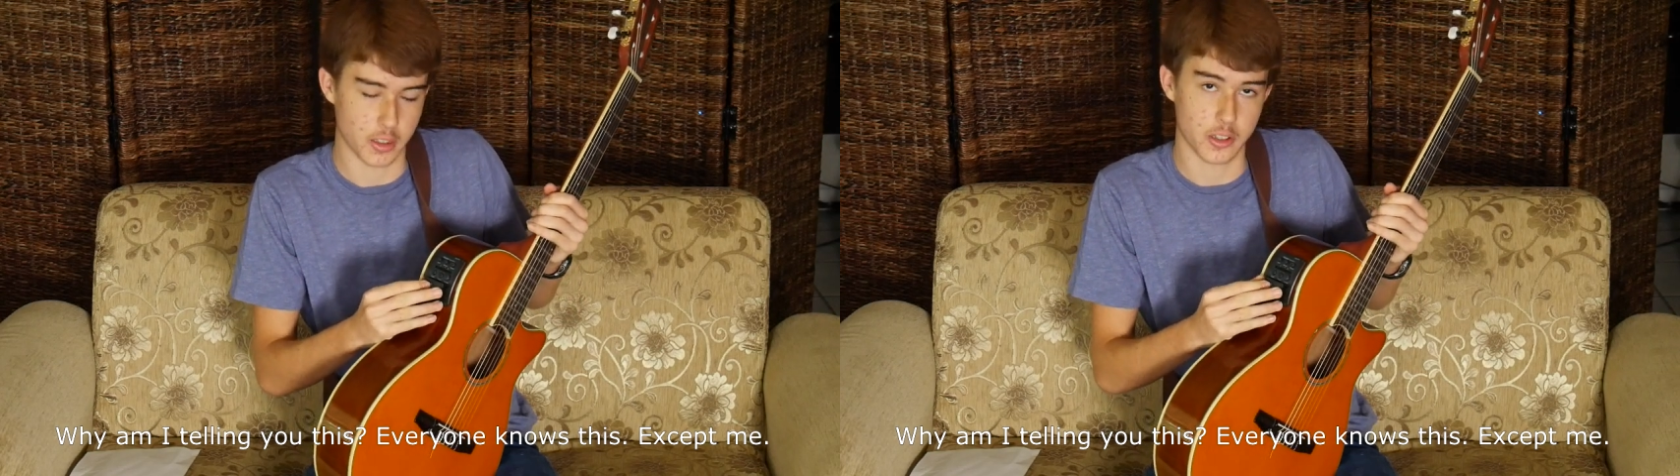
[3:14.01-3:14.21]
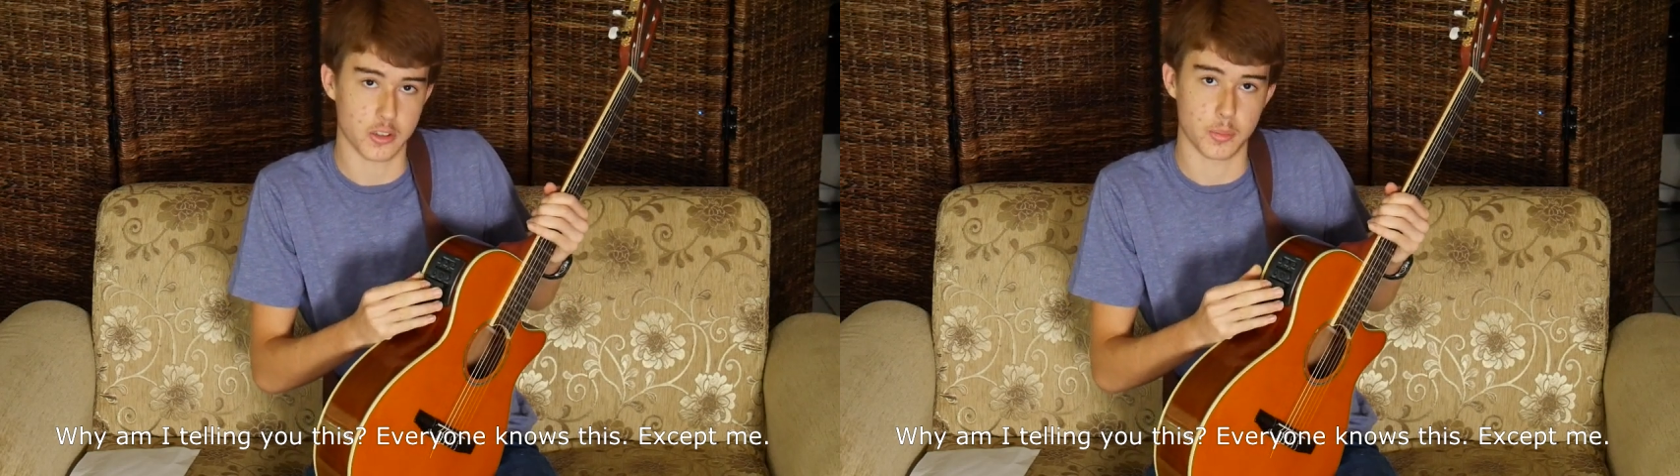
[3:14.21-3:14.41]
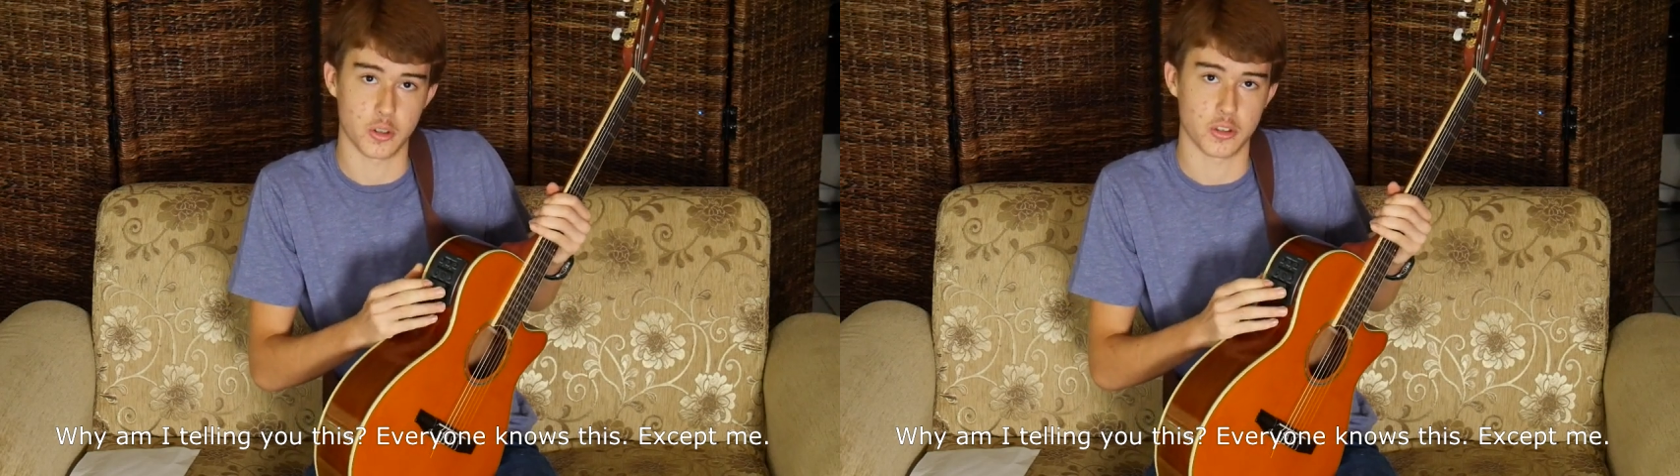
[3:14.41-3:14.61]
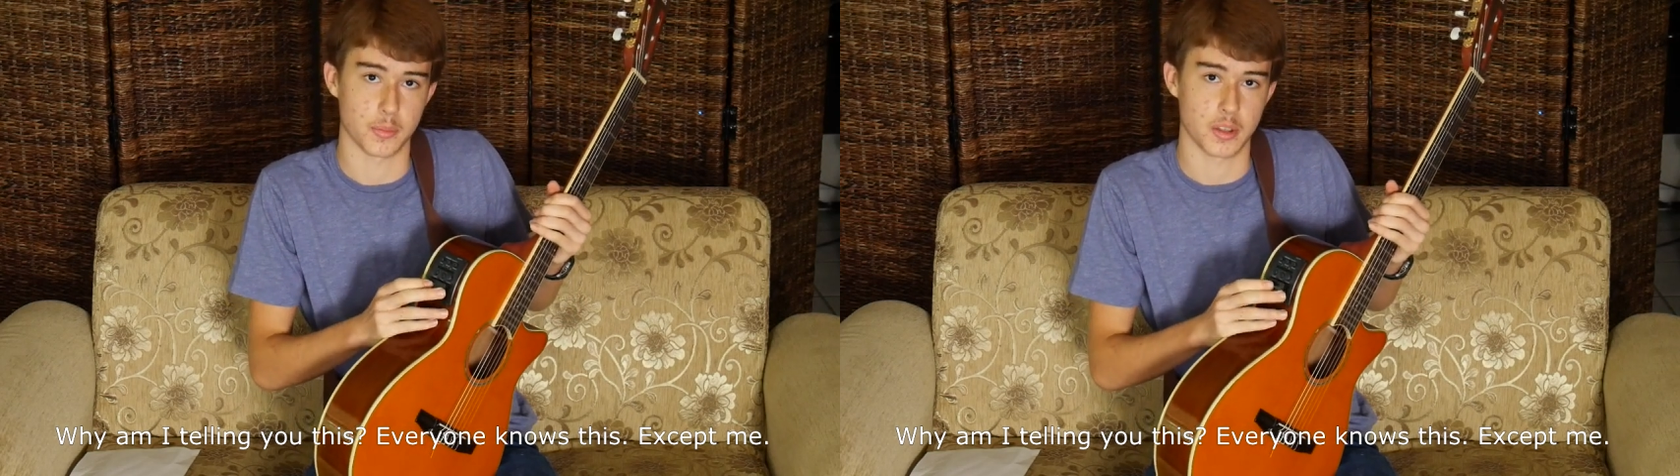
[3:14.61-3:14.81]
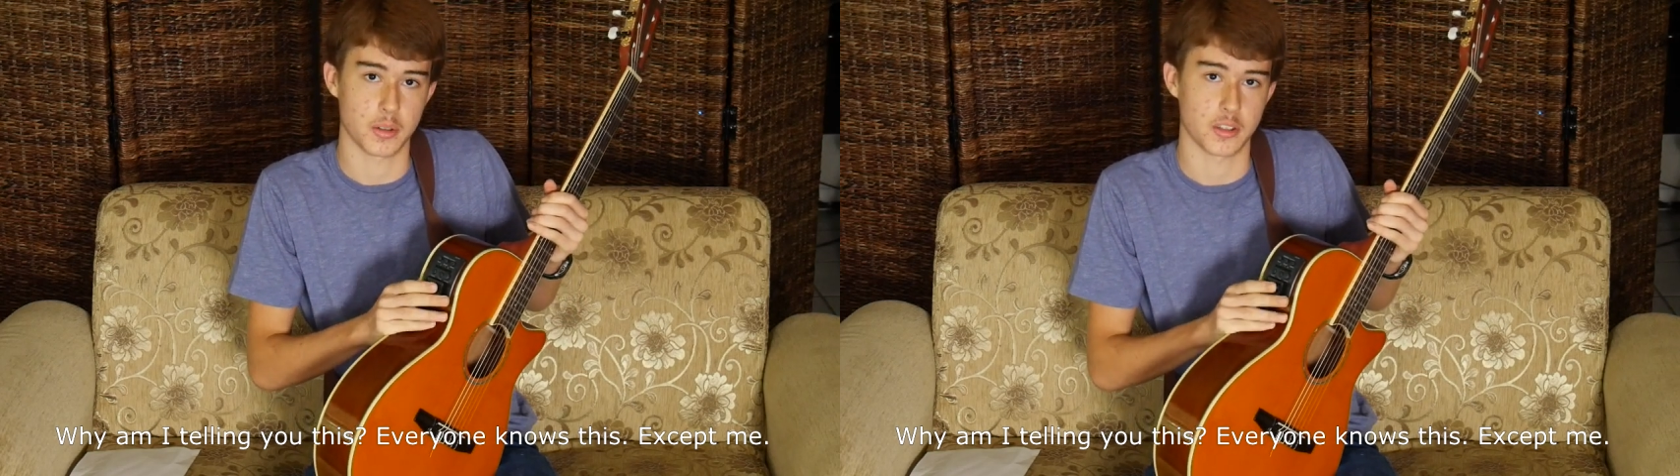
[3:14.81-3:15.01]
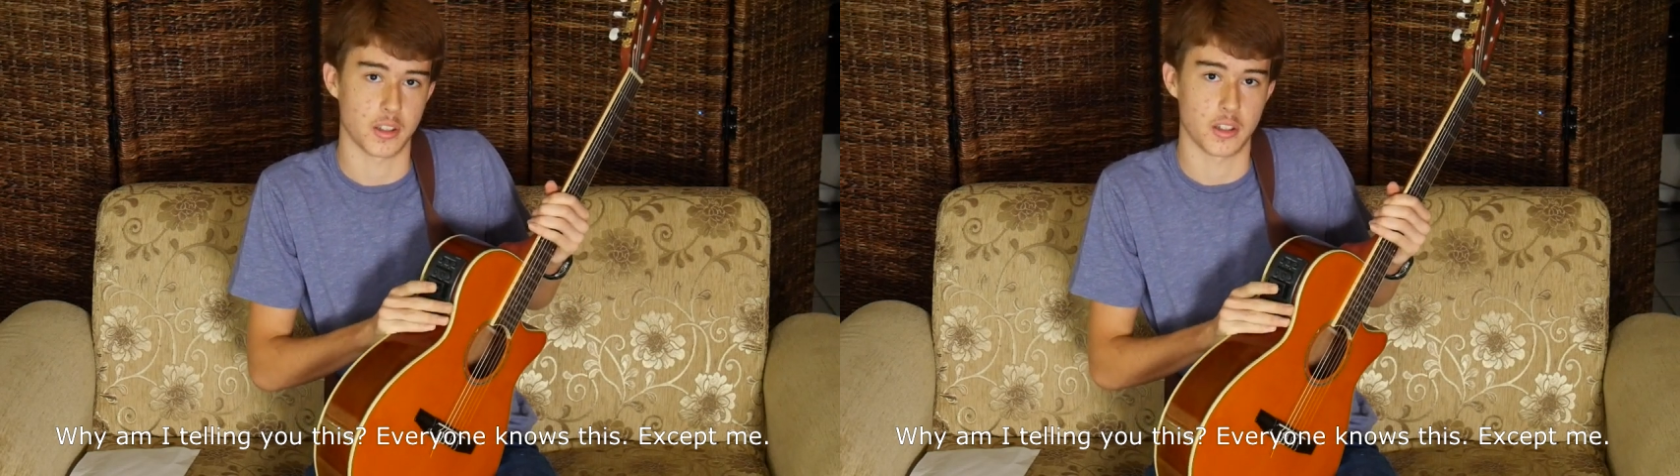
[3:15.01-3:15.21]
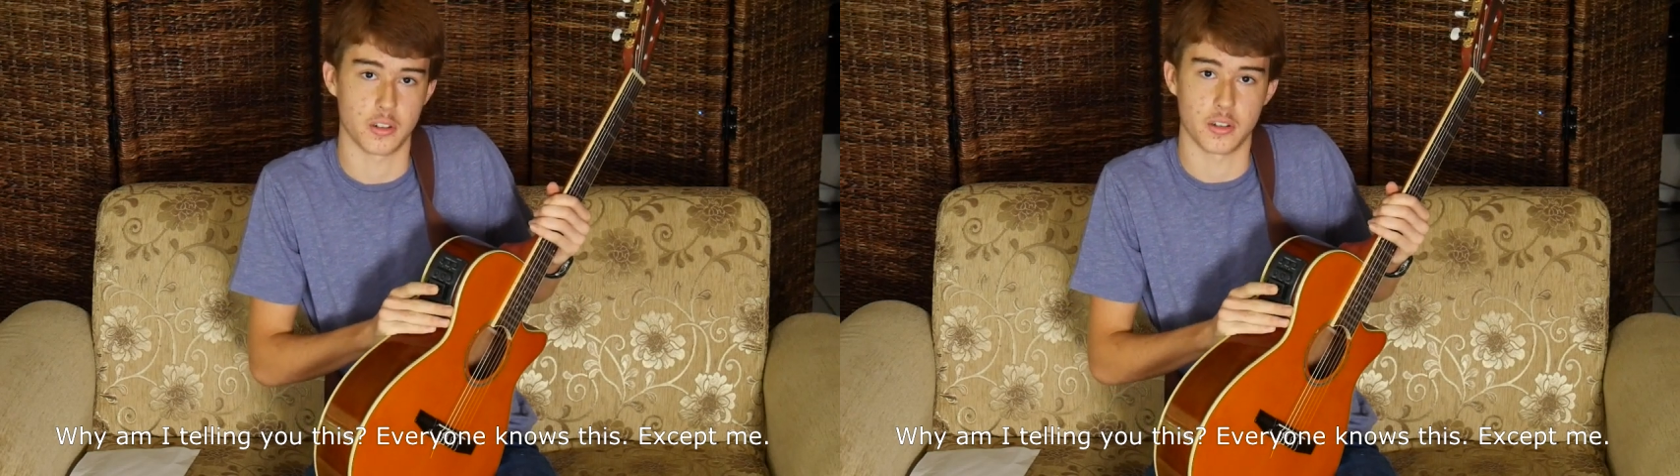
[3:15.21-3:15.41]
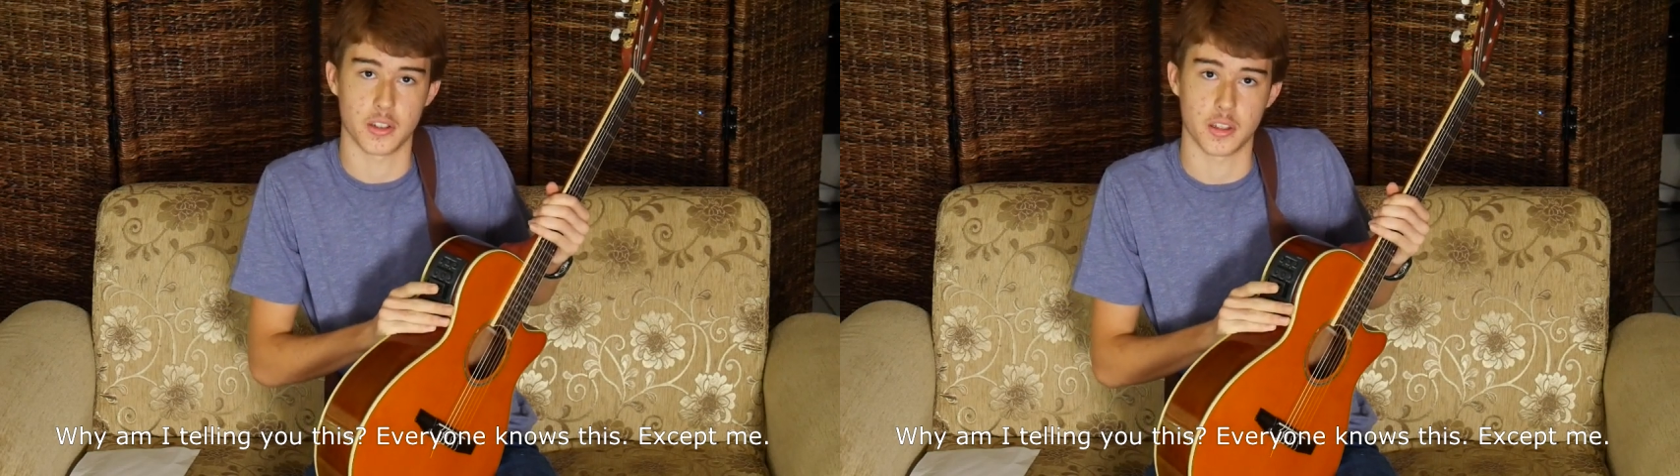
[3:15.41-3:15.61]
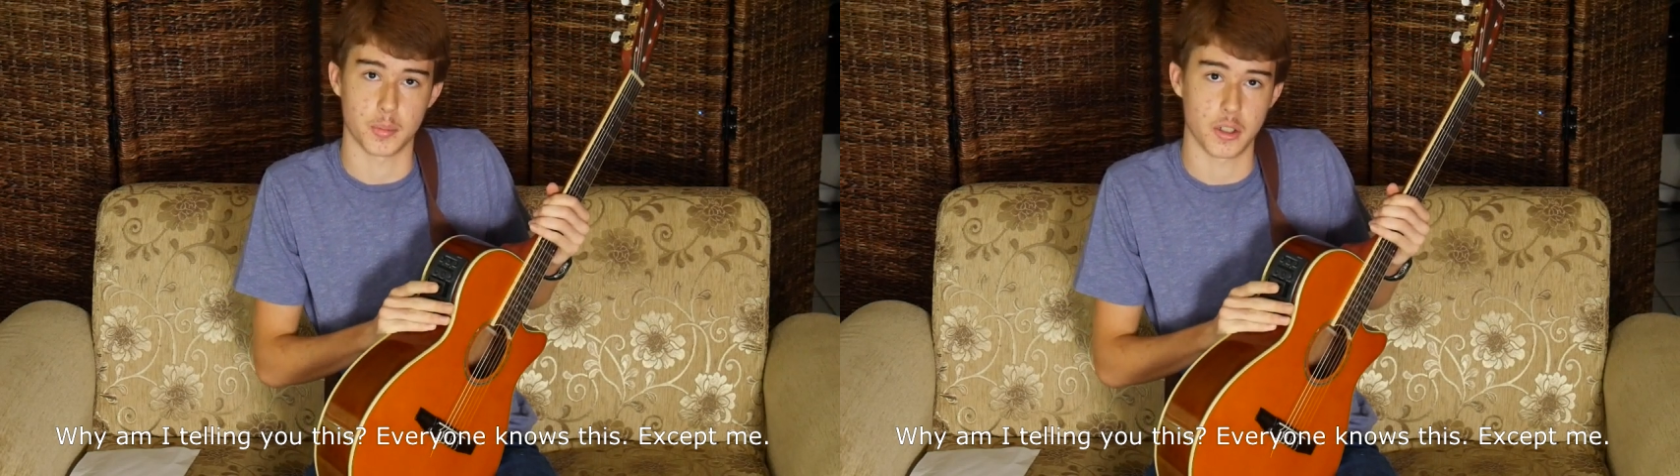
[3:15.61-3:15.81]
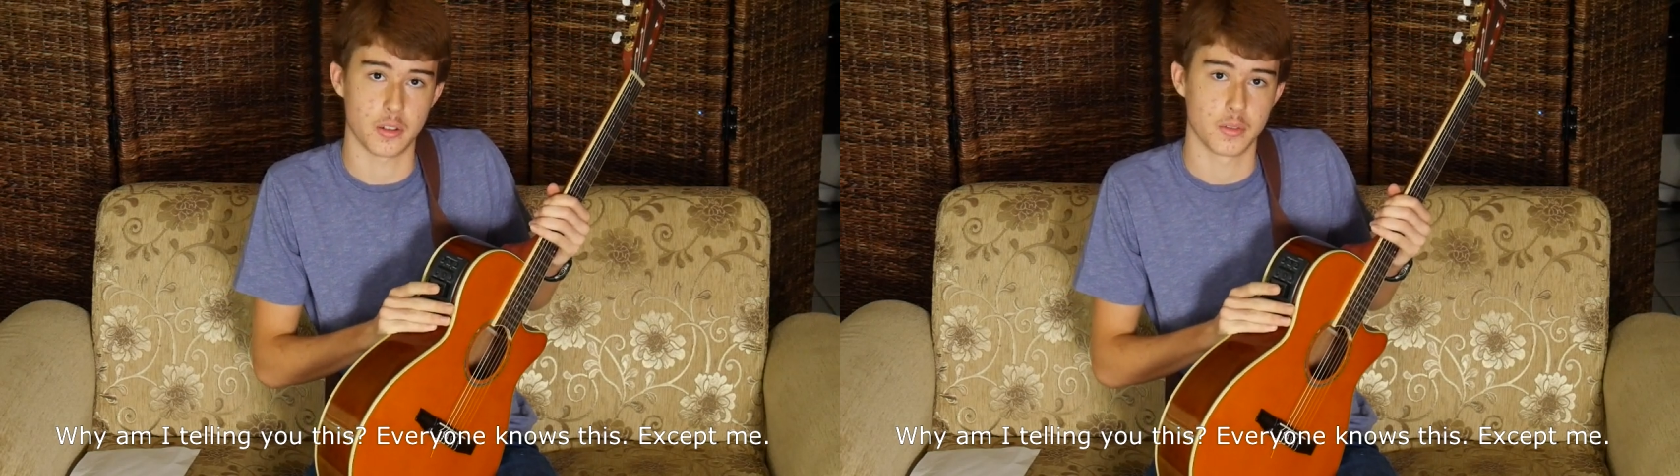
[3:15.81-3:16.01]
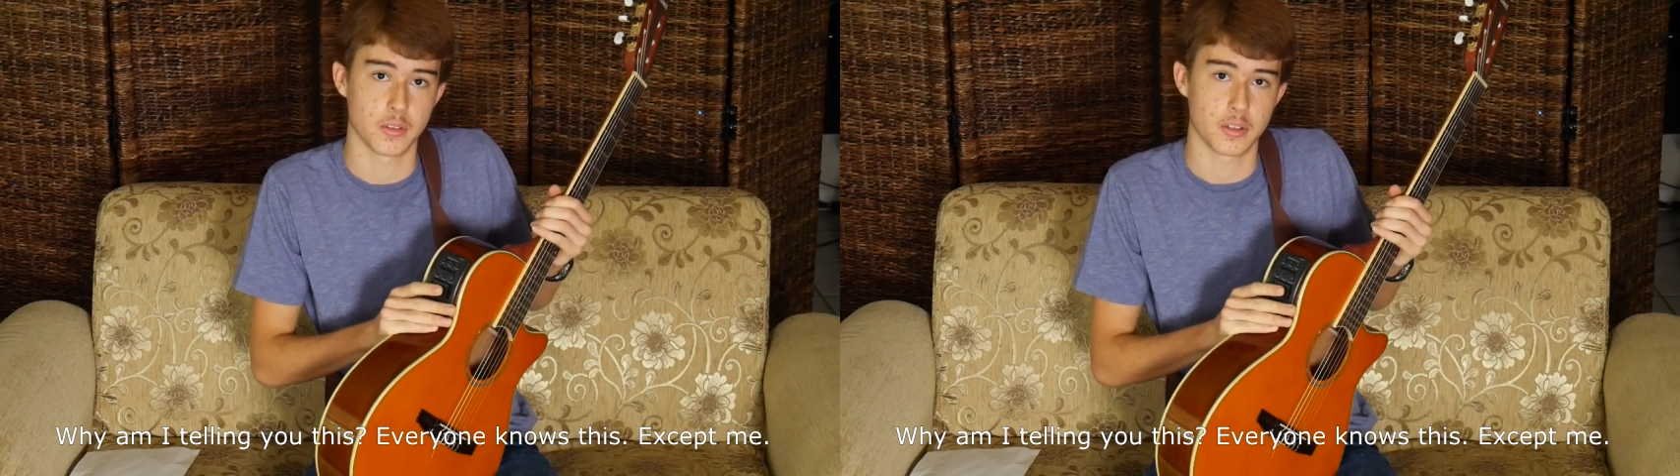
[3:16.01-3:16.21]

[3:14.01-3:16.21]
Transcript: custom or something because I didn't know anything about